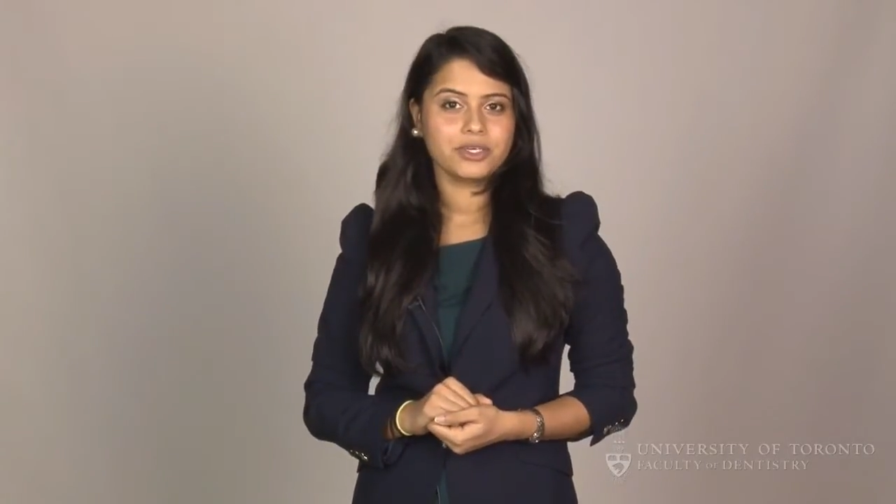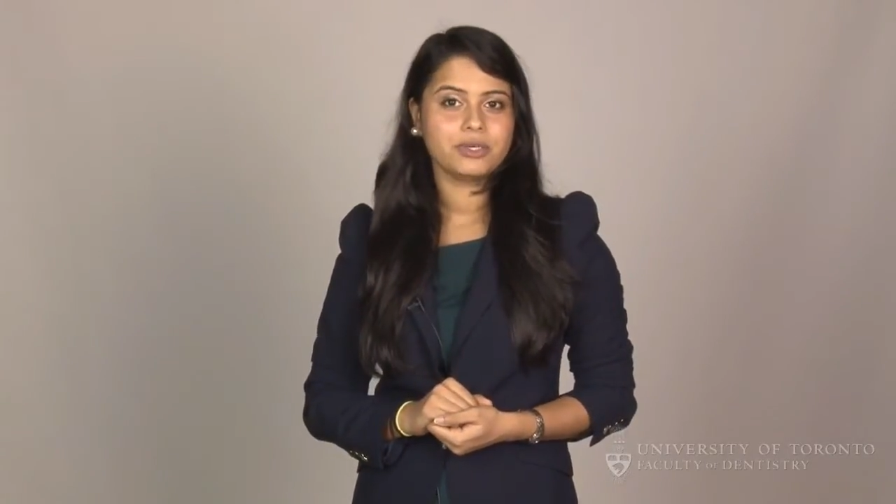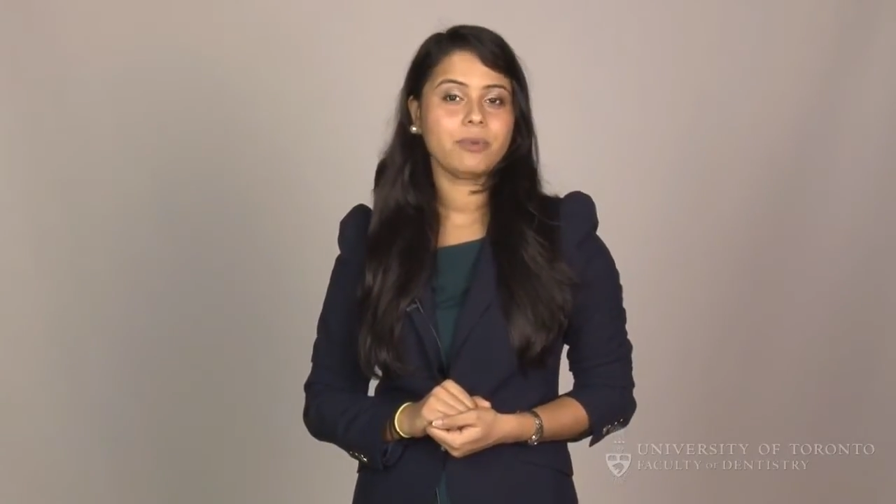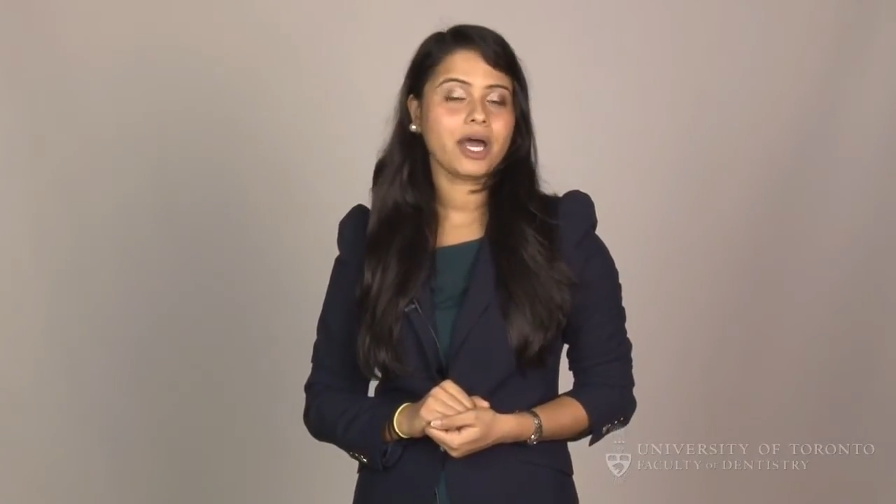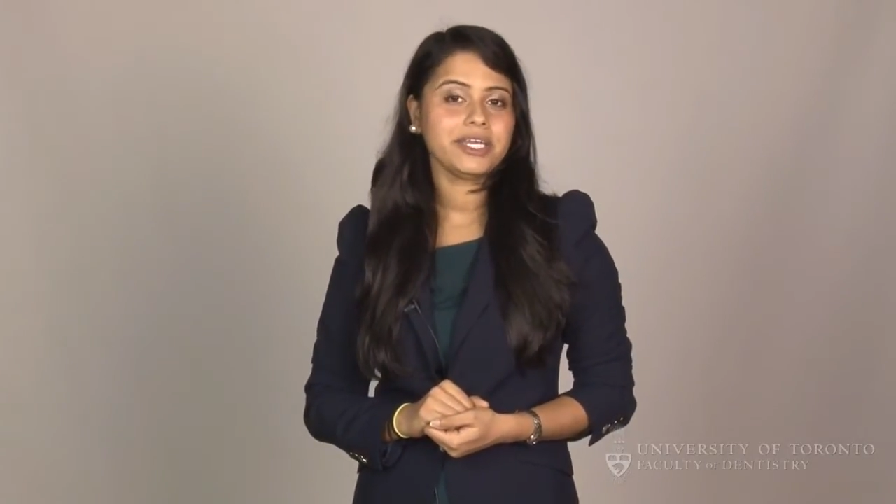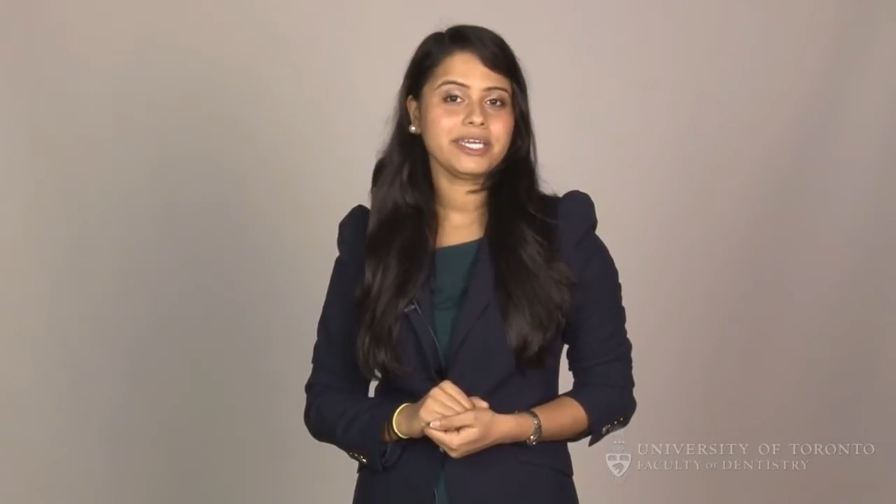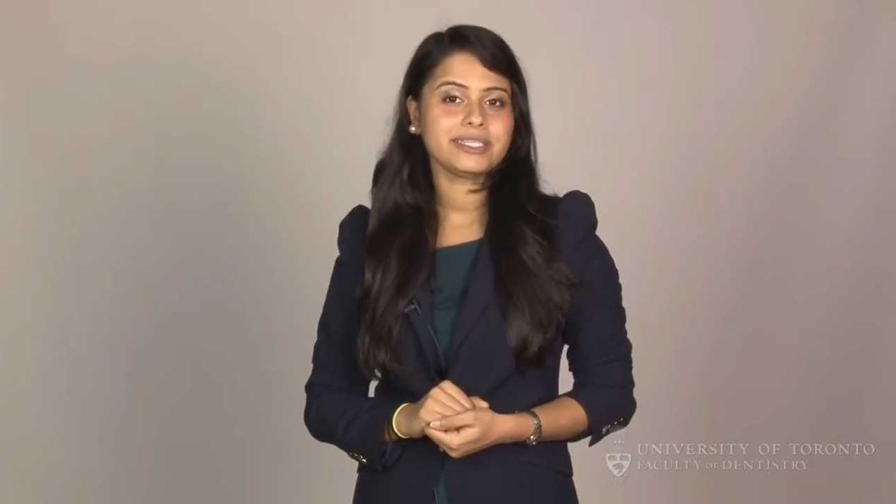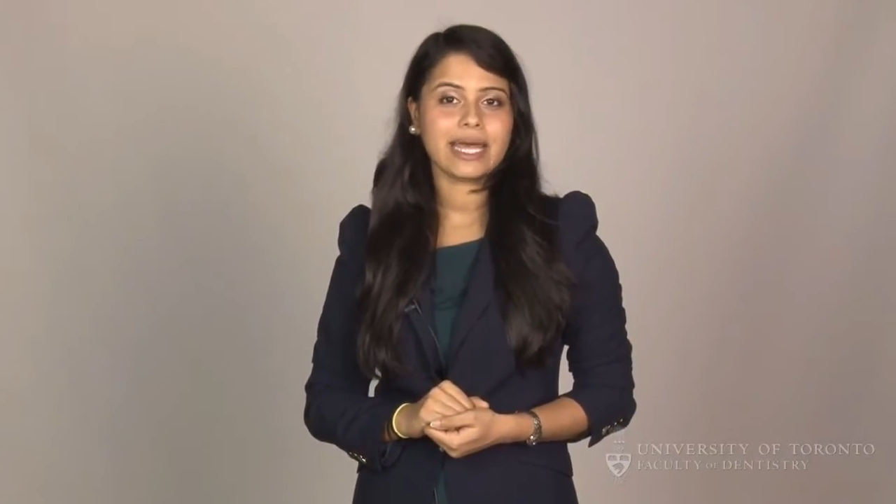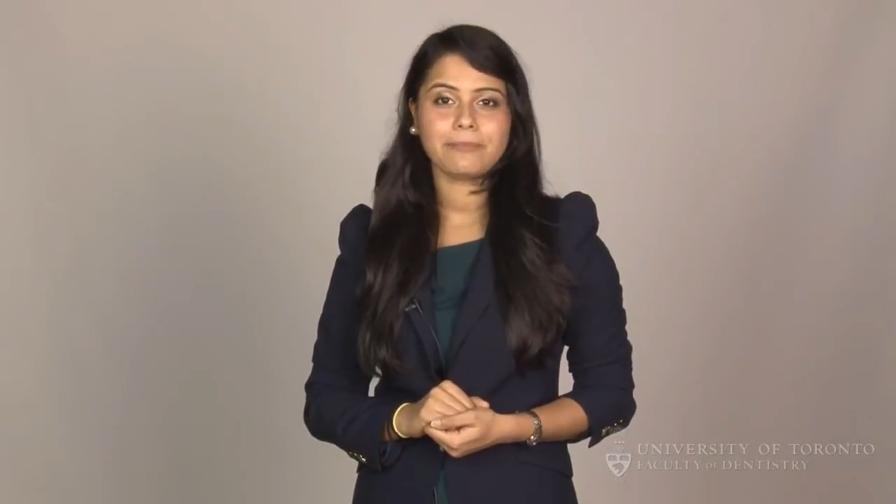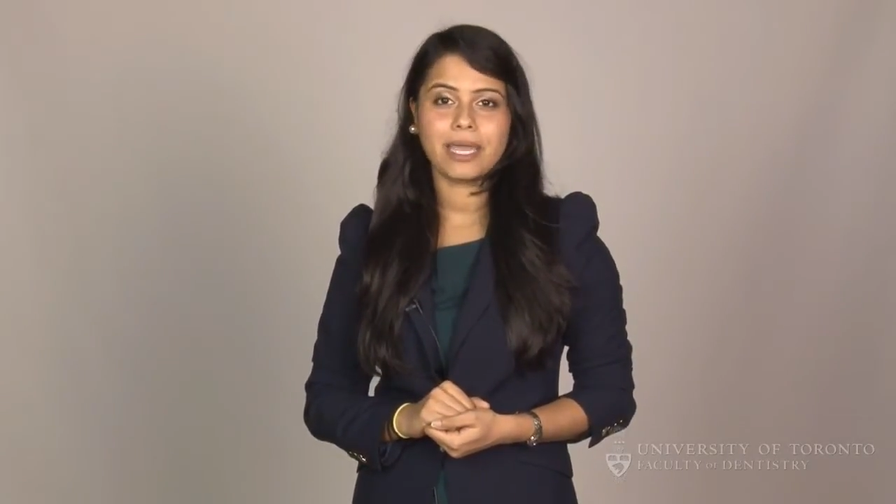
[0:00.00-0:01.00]
Your body
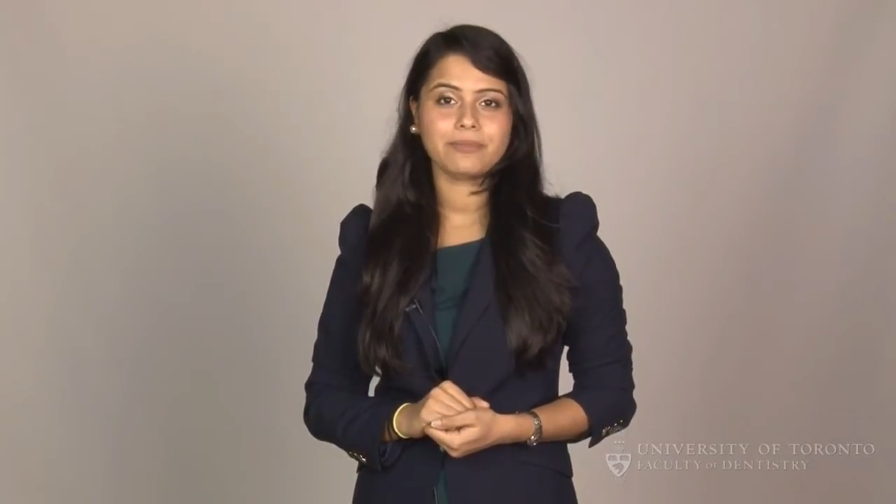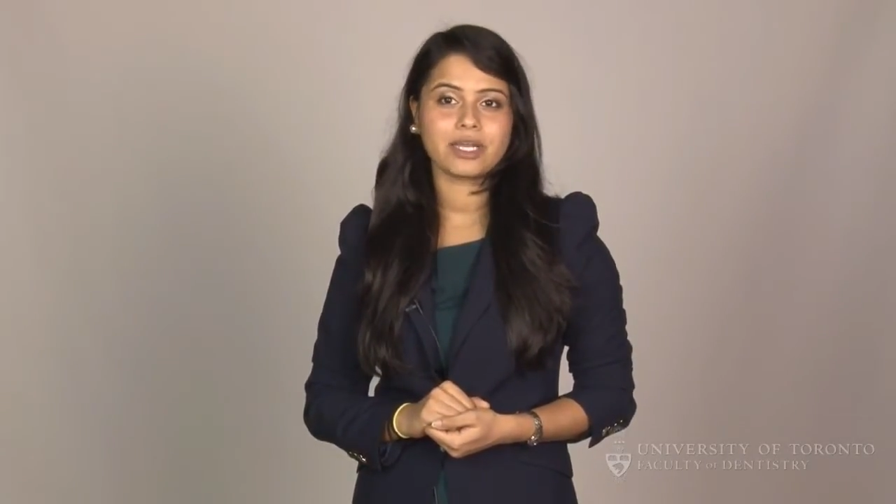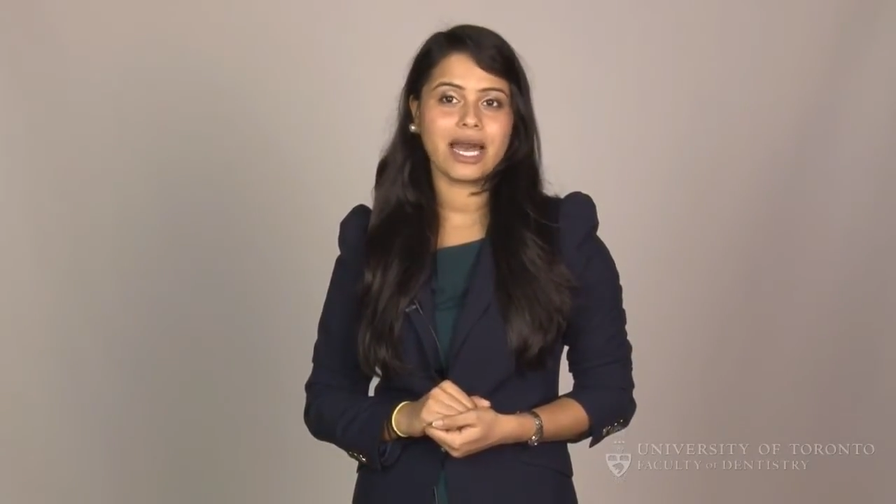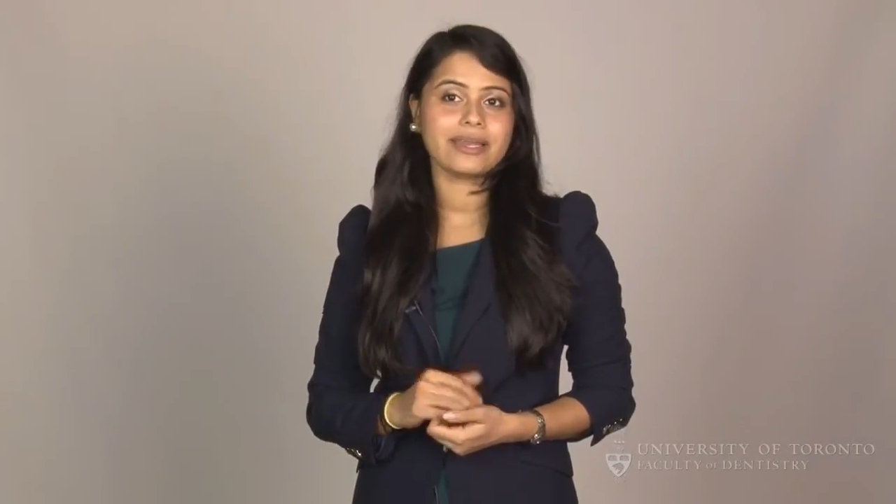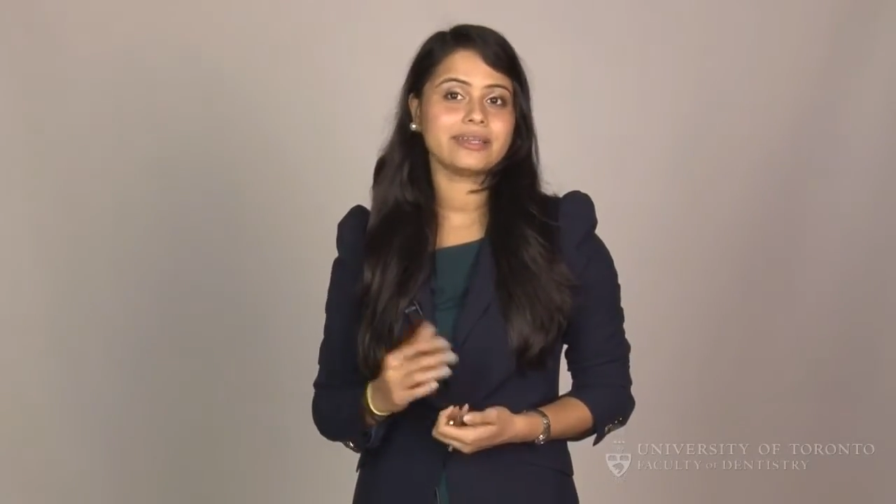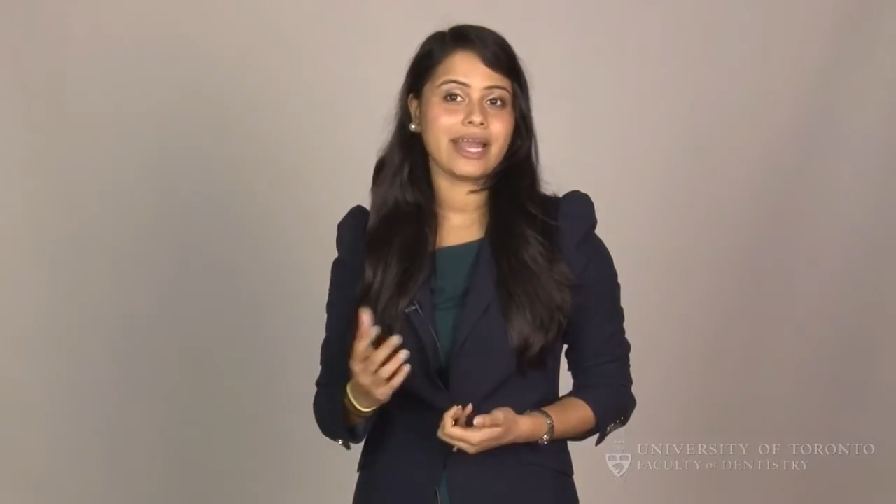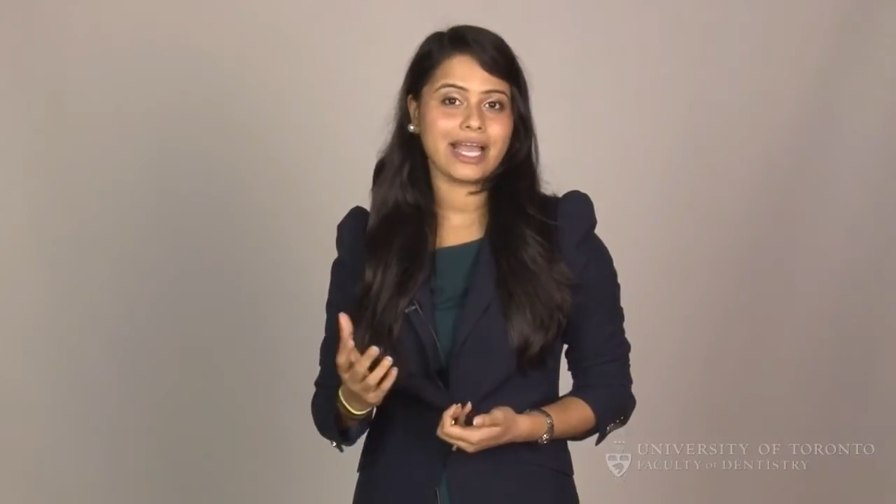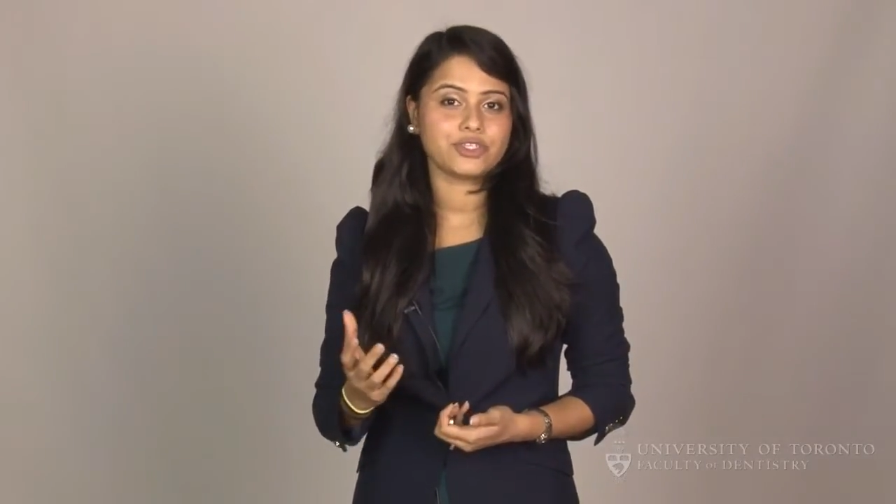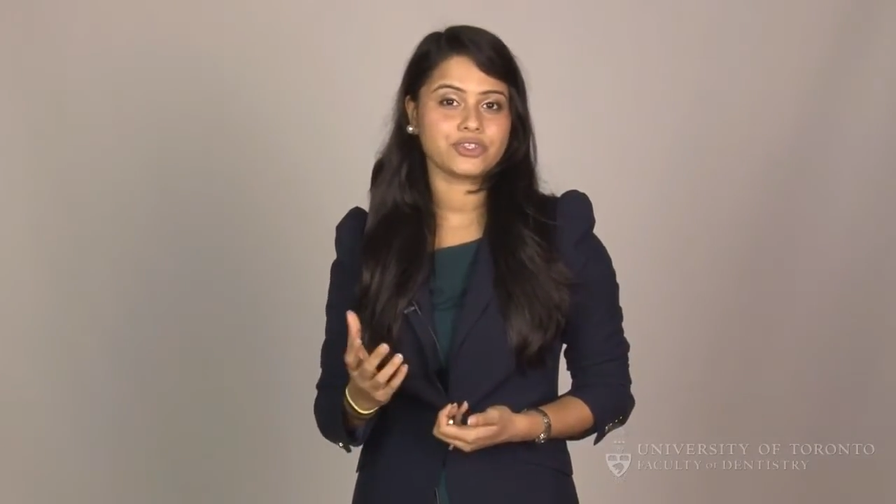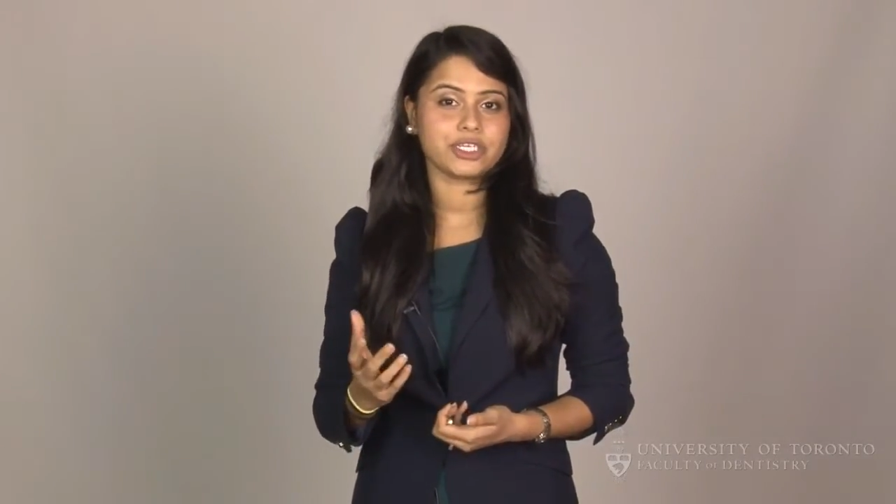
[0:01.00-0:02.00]
healed that paper cut
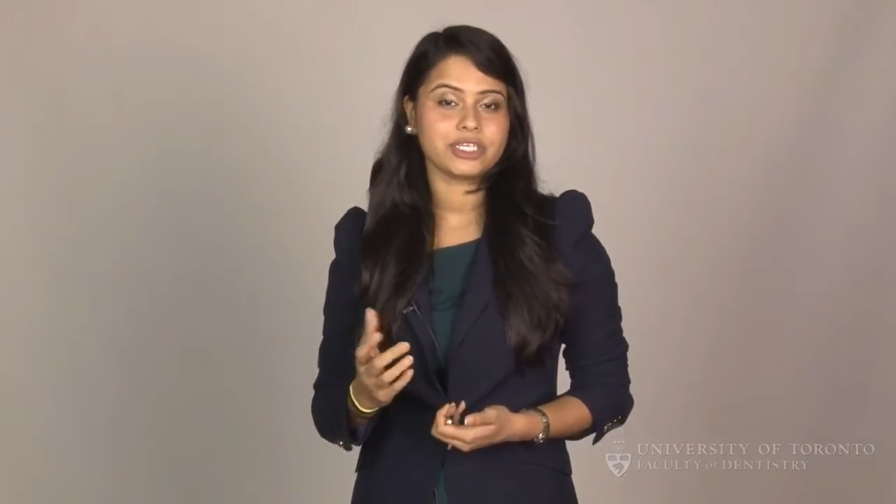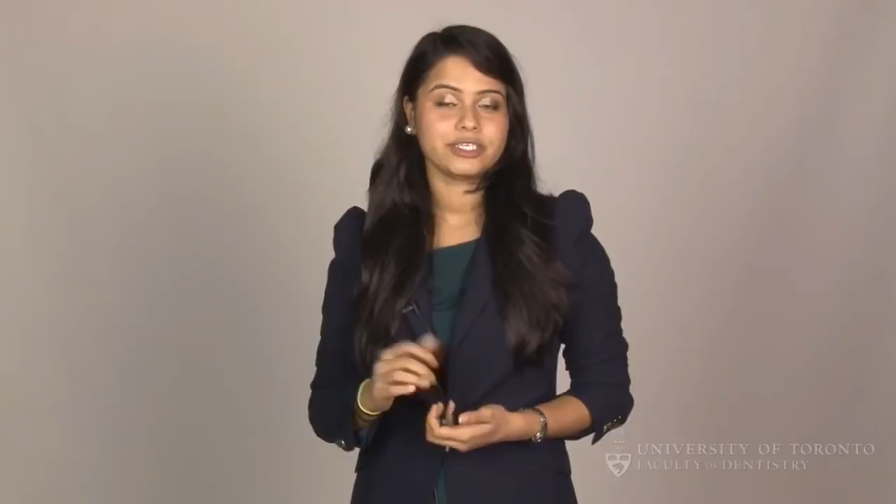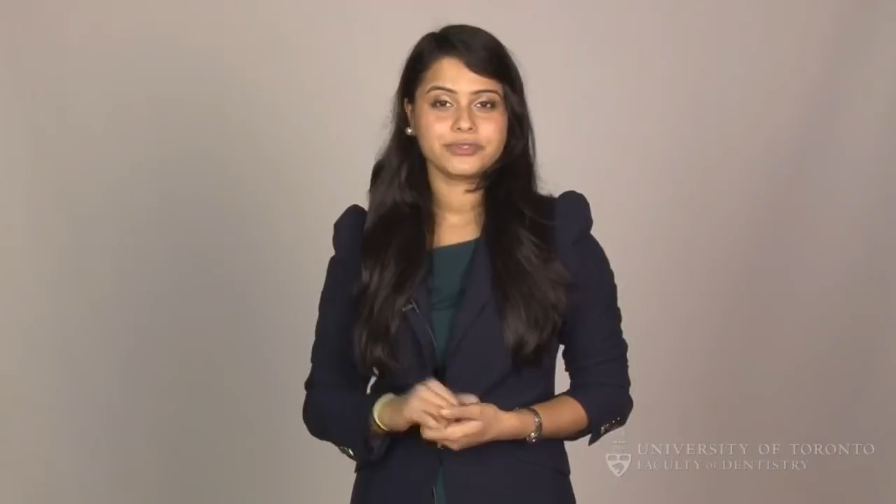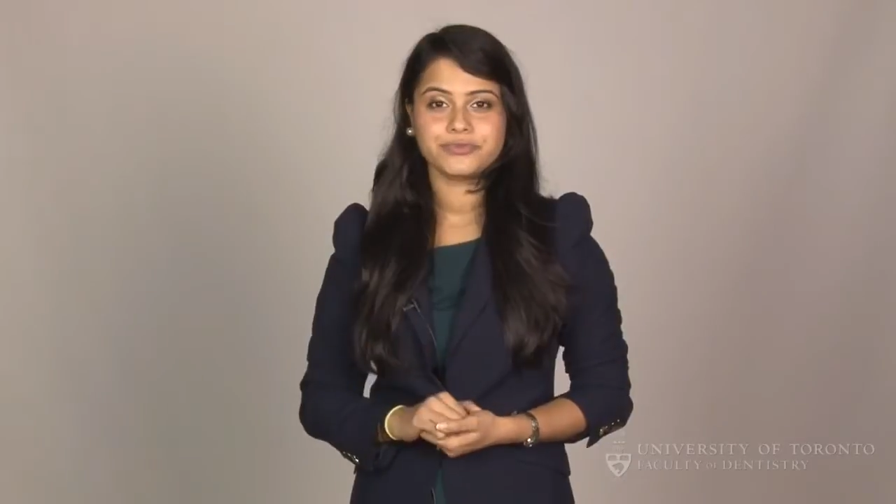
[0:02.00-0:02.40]
naturally.